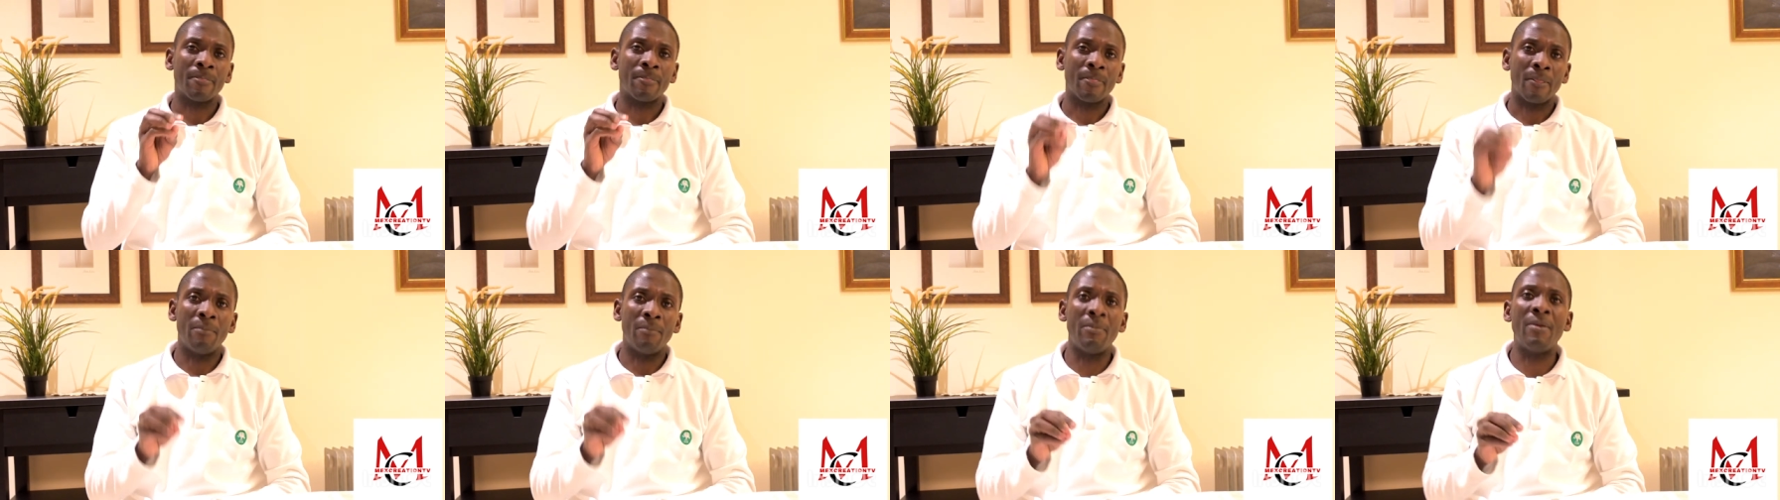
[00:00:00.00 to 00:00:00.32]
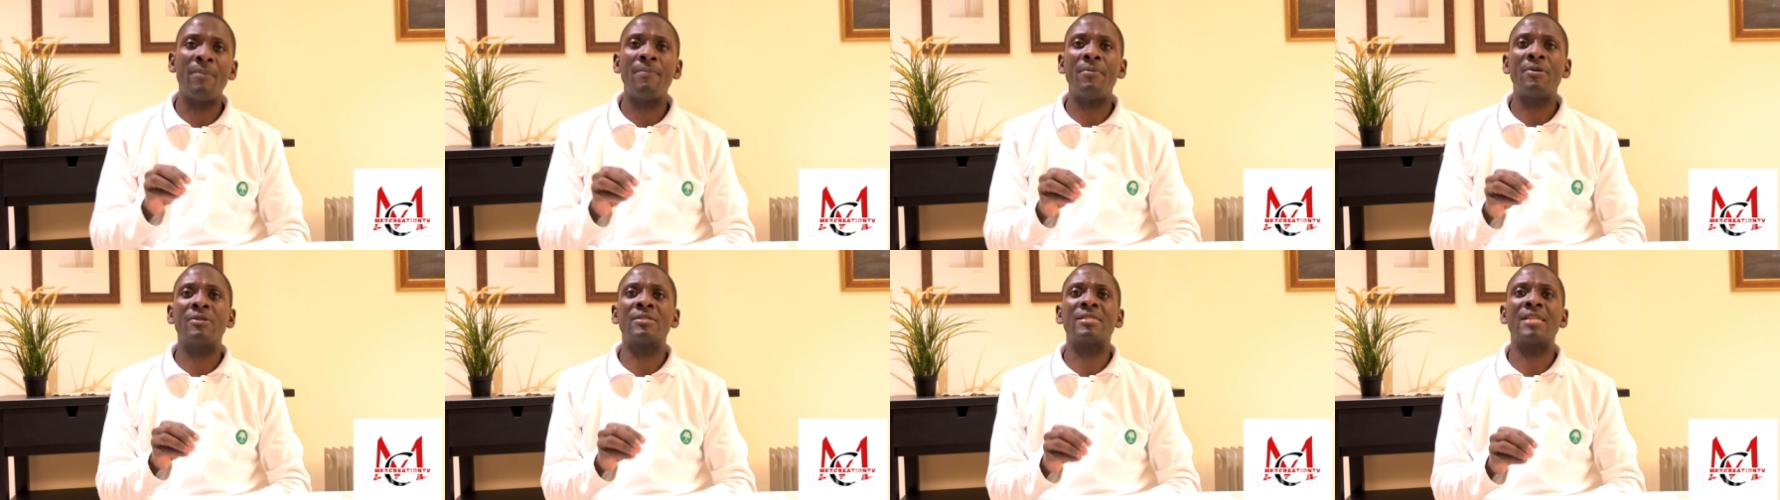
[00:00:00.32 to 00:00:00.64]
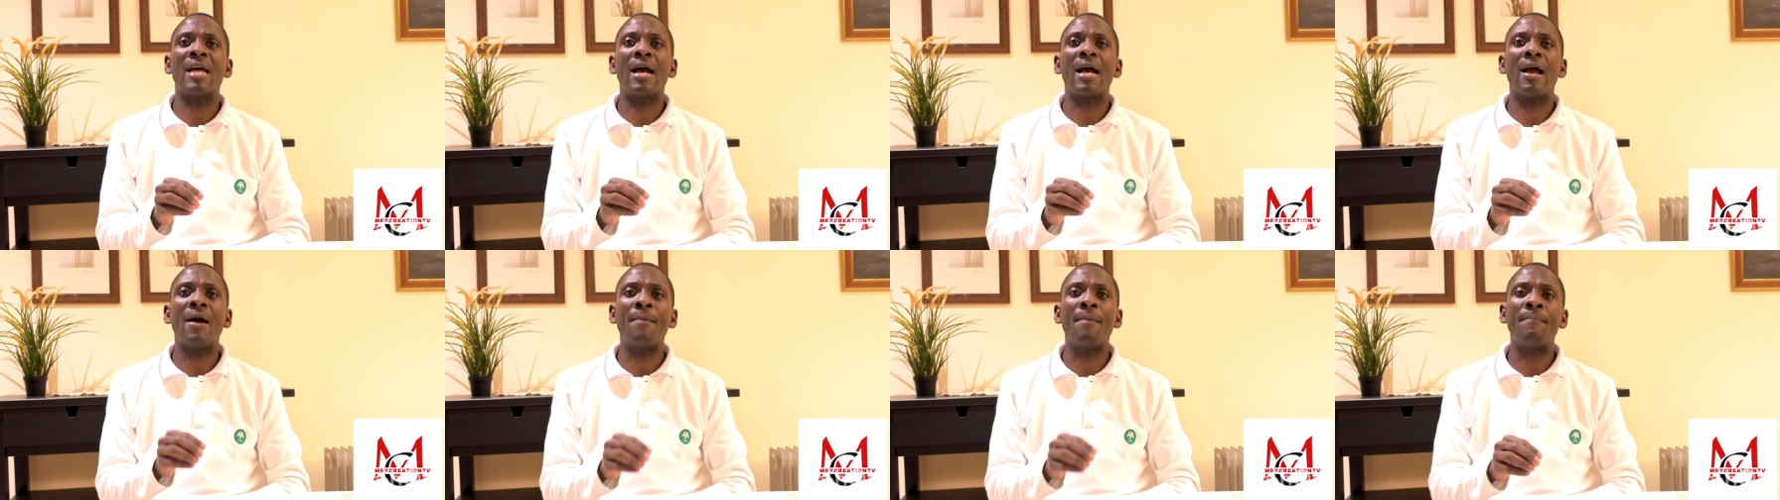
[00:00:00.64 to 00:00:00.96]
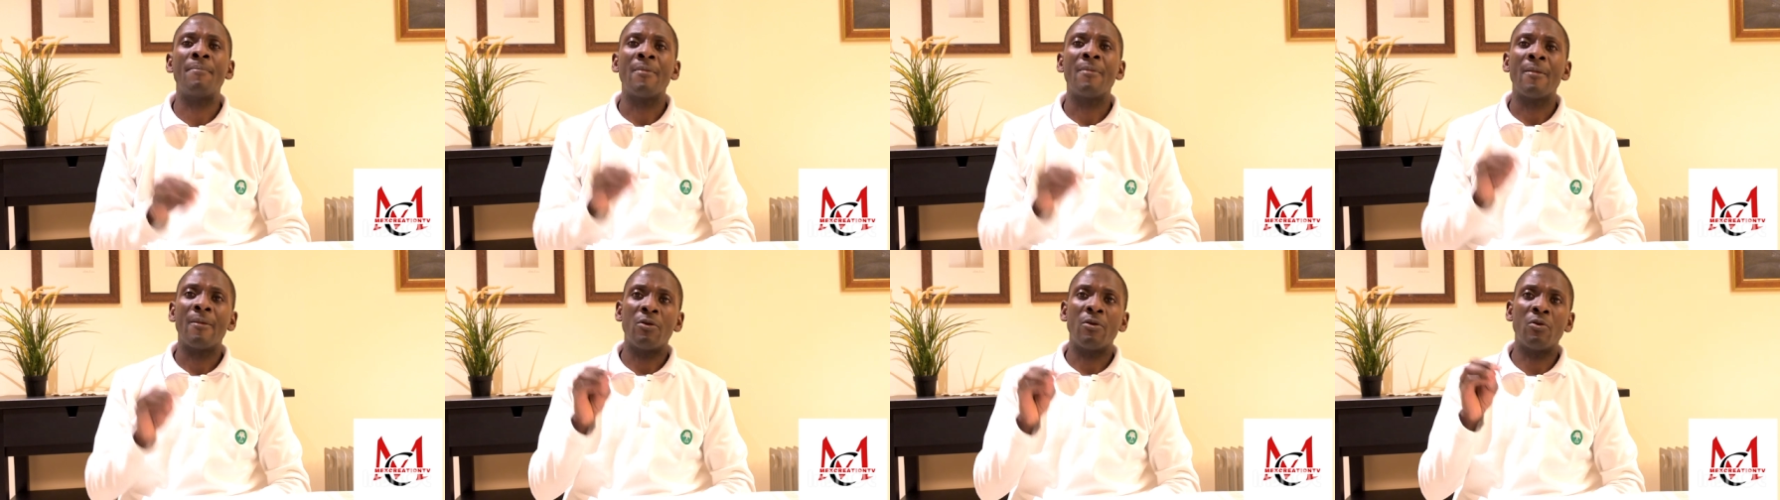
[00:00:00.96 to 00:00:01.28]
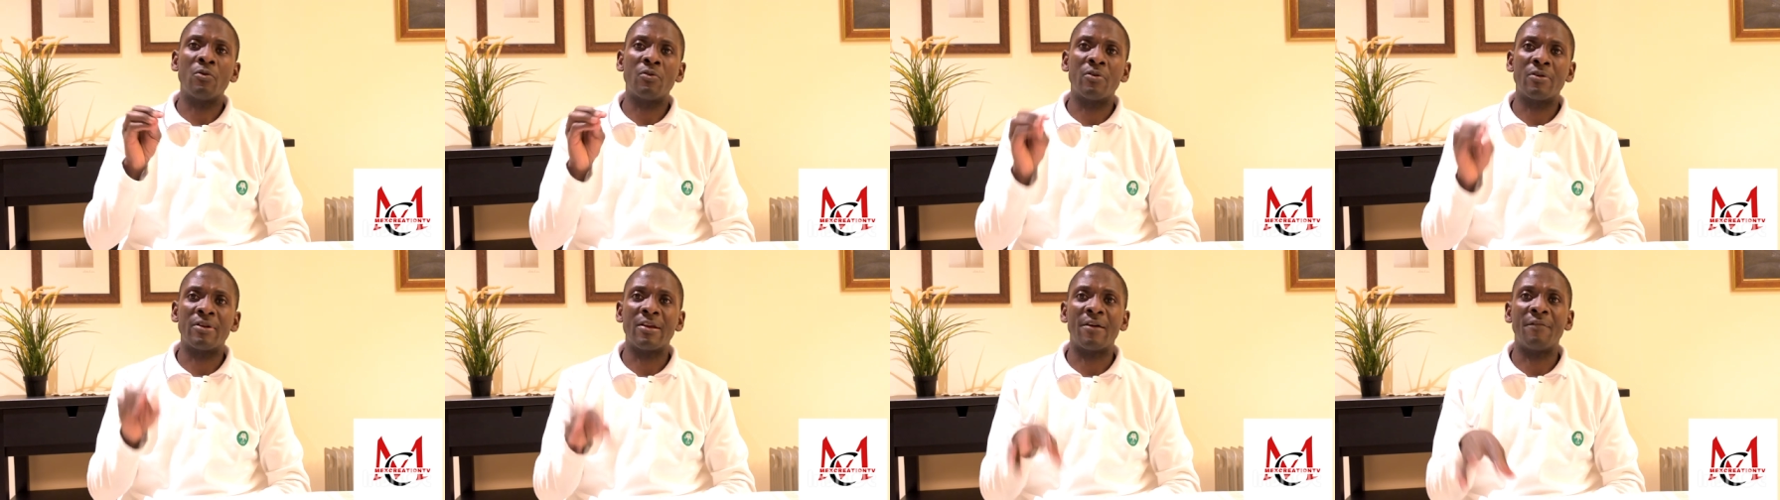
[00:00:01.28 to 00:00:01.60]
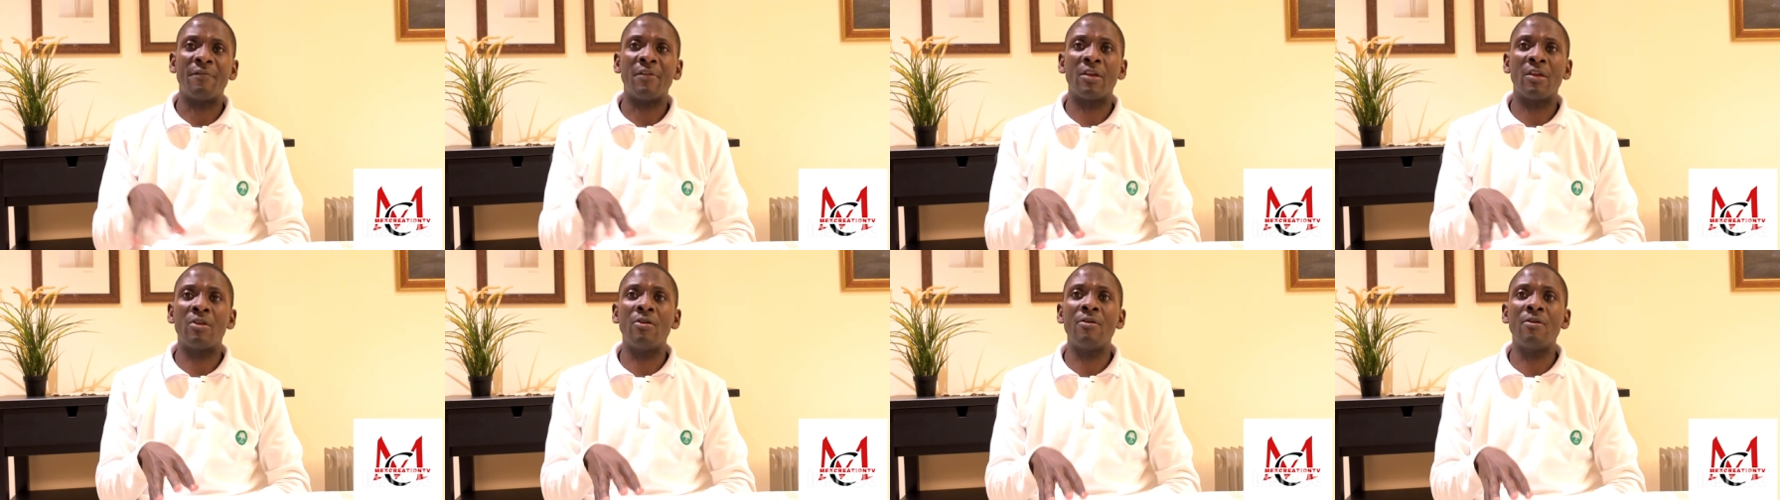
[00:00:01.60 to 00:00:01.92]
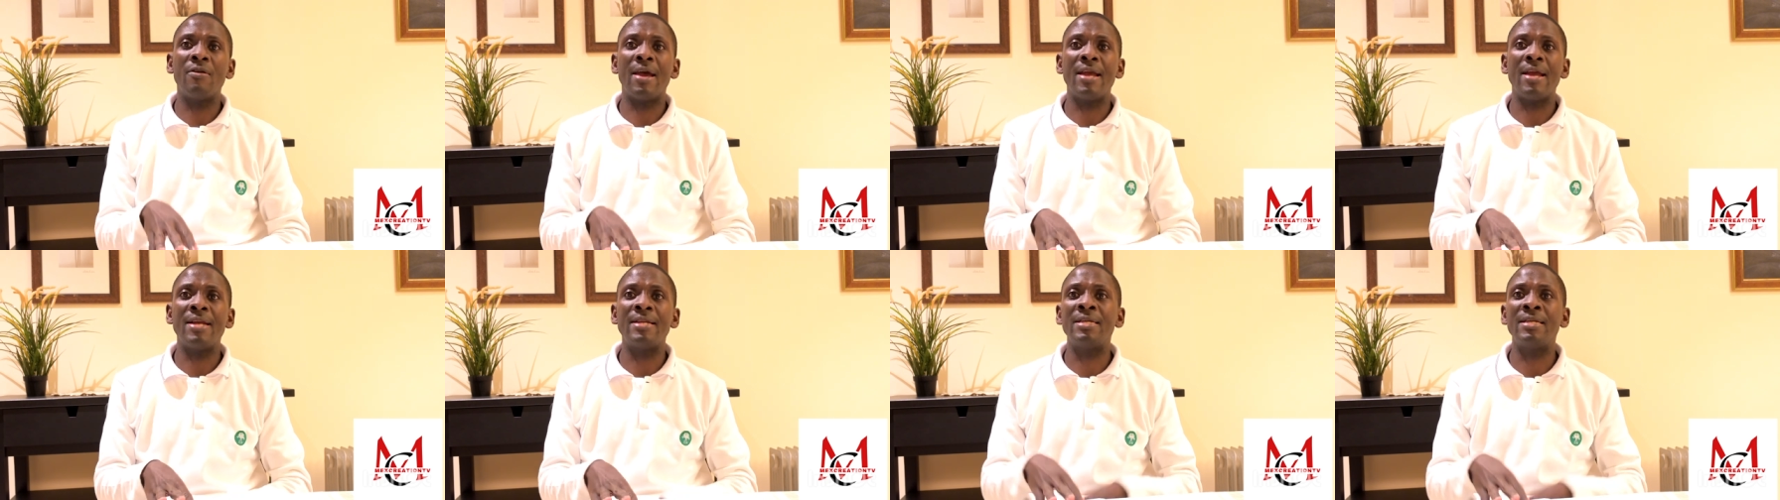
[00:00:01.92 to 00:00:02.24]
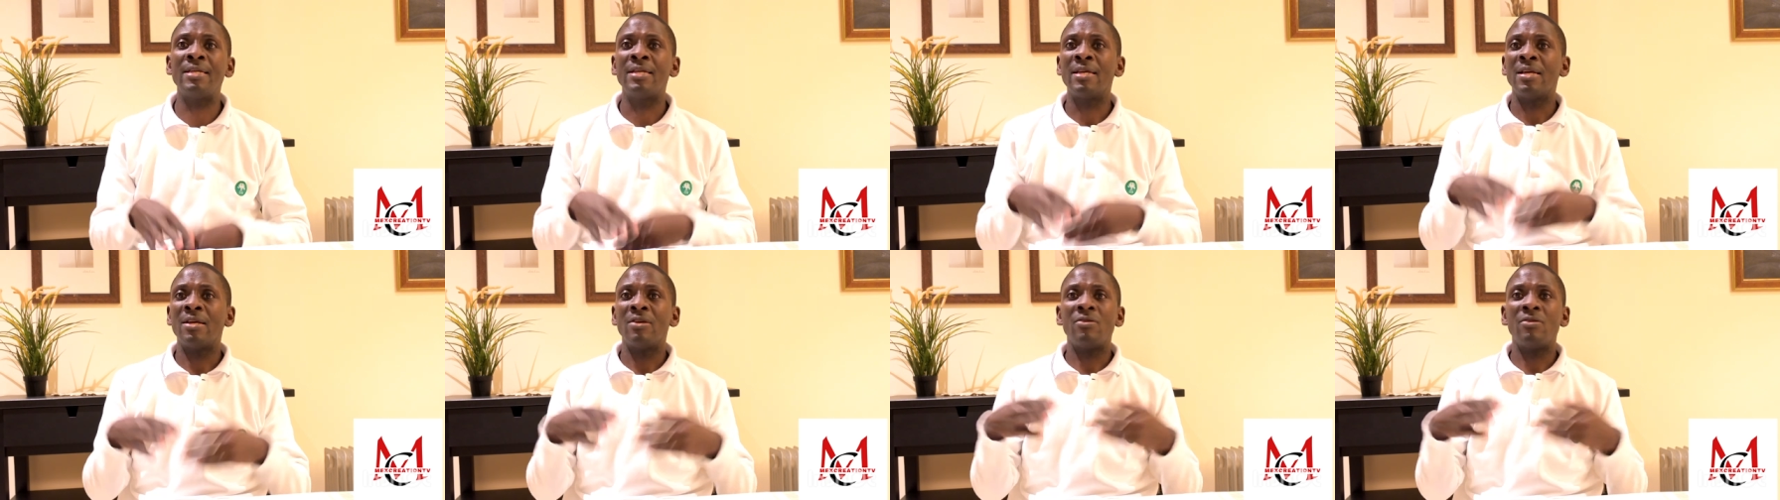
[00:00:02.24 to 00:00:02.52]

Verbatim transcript: maybe stuck up, you don't have a QID,